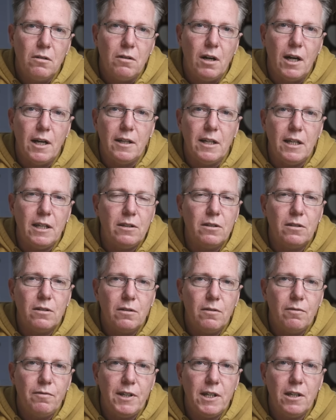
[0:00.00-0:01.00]
right?
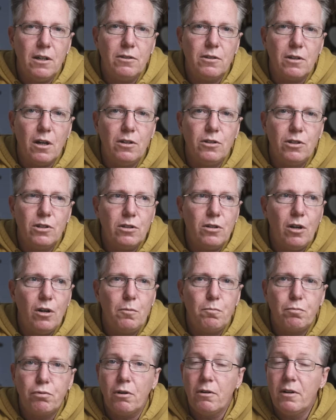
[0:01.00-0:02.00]
These videos are
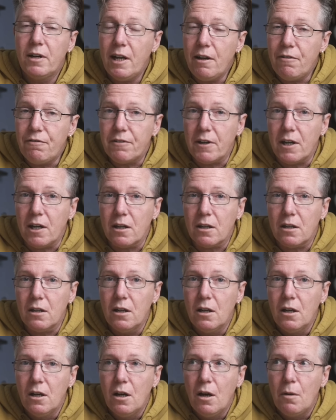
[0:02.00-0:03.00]
so
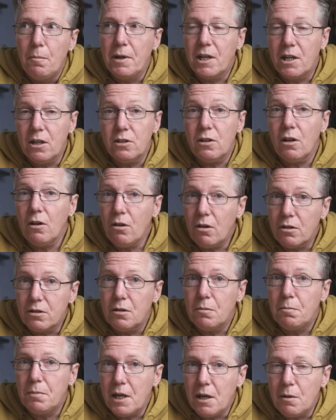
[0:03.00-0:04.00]
prolific because a
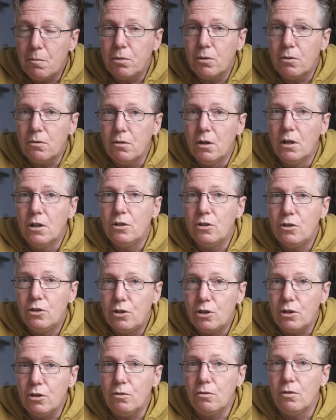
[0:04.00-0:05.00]
lot of people
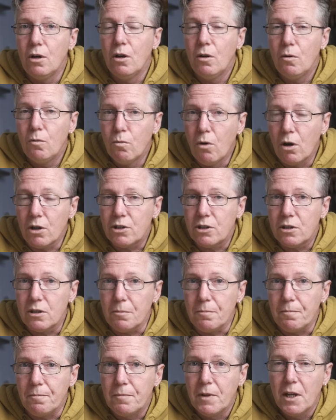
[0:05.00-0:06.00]
do watch
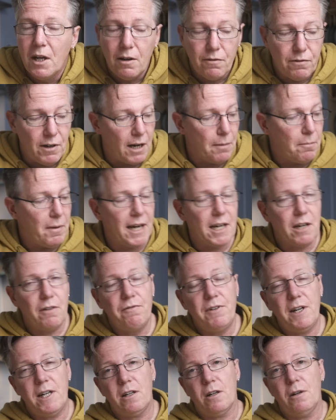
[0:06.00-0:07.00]
them. If I make
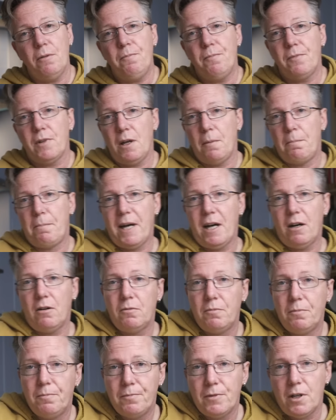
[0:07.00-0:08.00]
a video
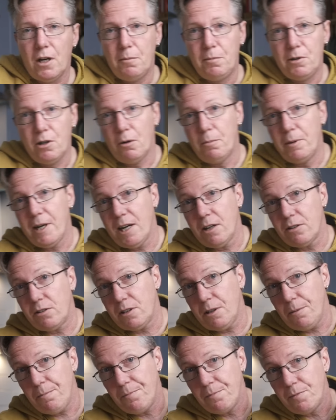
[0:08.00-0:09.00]
about Obi
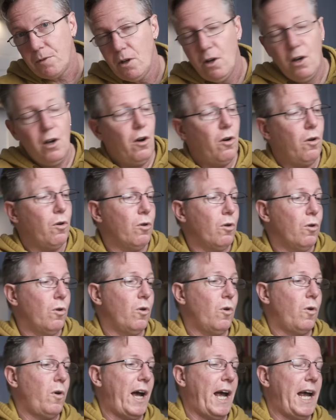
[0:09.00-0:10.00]
Oberhauser
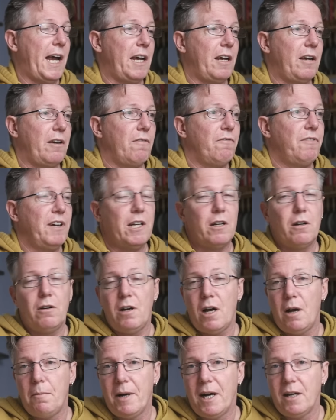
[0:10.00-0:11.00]
or a
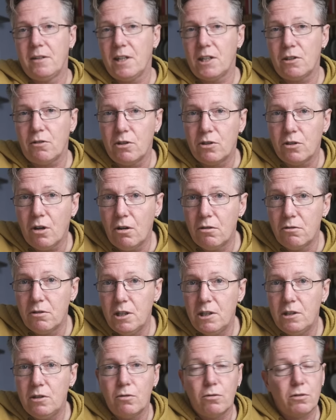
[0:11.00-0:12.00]
video about Desiree
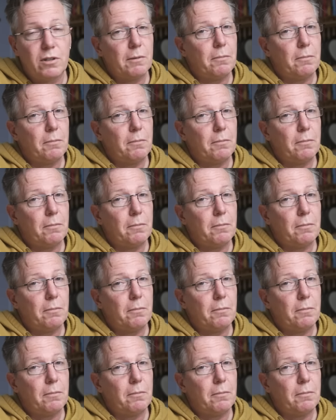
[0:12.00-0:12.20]
Dolren or